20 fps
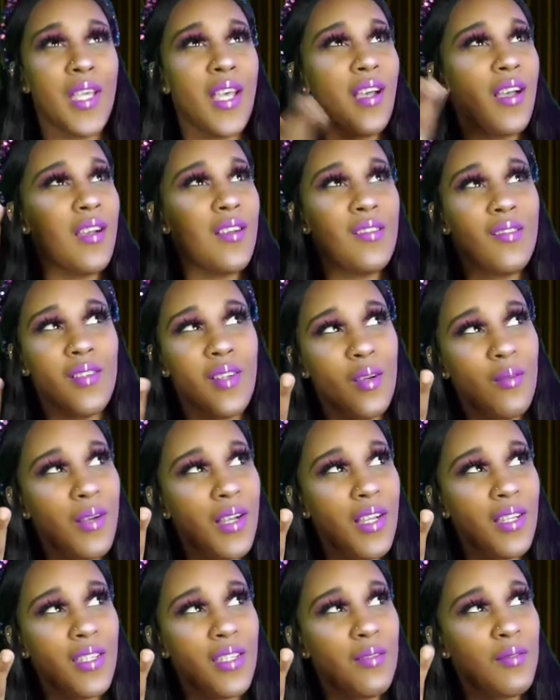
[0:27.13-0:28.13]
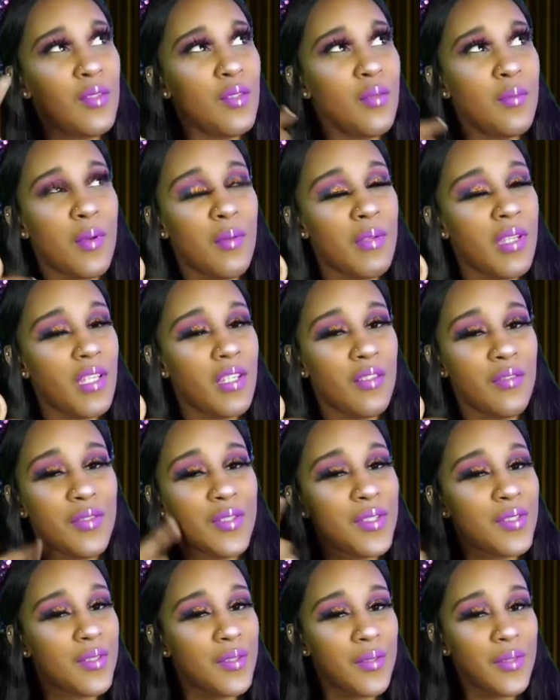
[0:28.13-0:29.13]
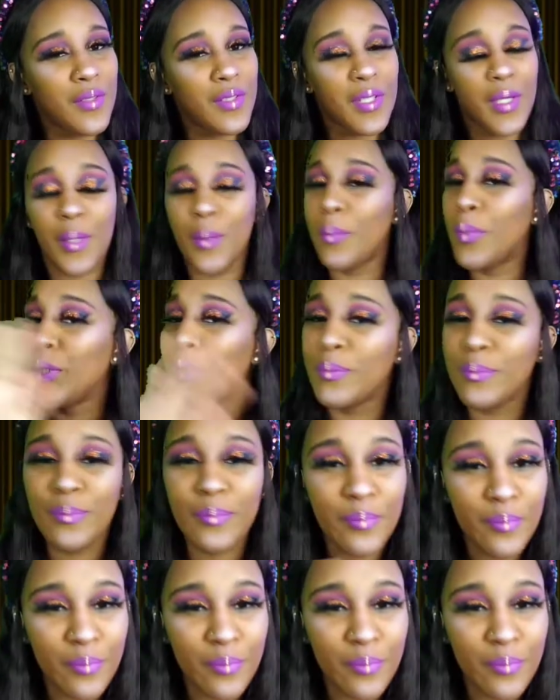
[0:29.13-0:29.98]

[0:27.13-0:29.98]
Y'all, I don't know why I keep doing my makeup for a story time, but